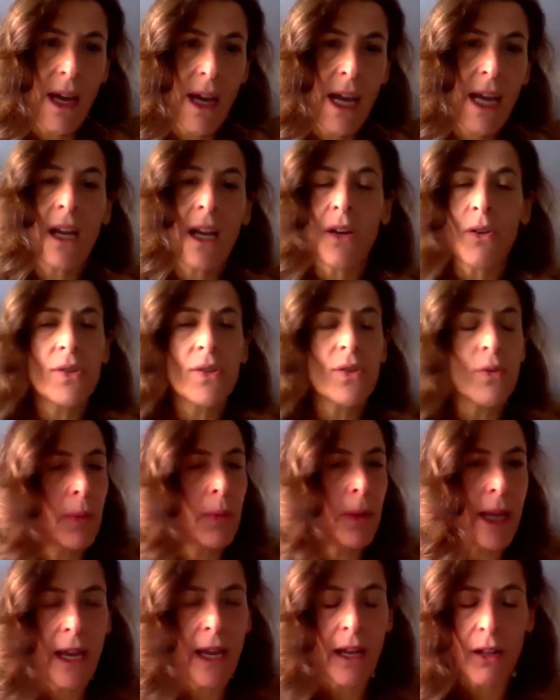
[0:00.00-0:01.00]
And I also
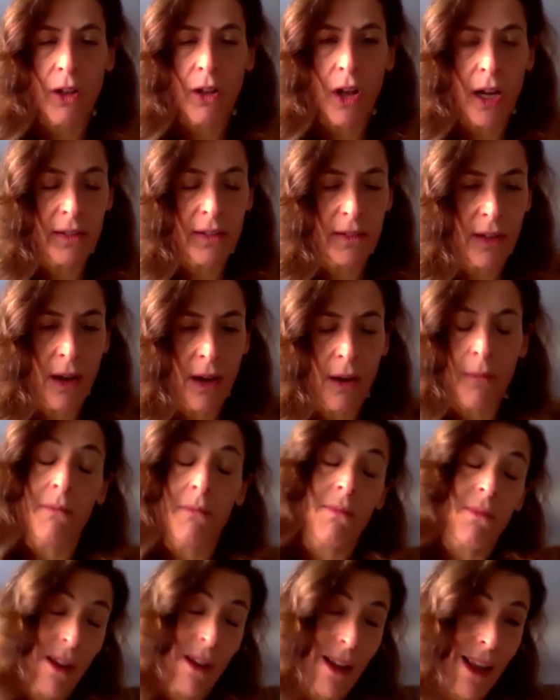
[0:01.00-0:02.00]
play a lot.
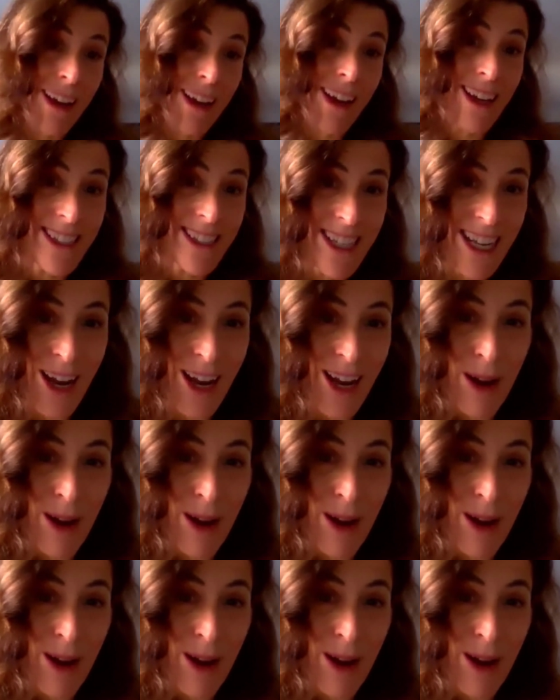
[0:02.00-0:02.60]
Like I said,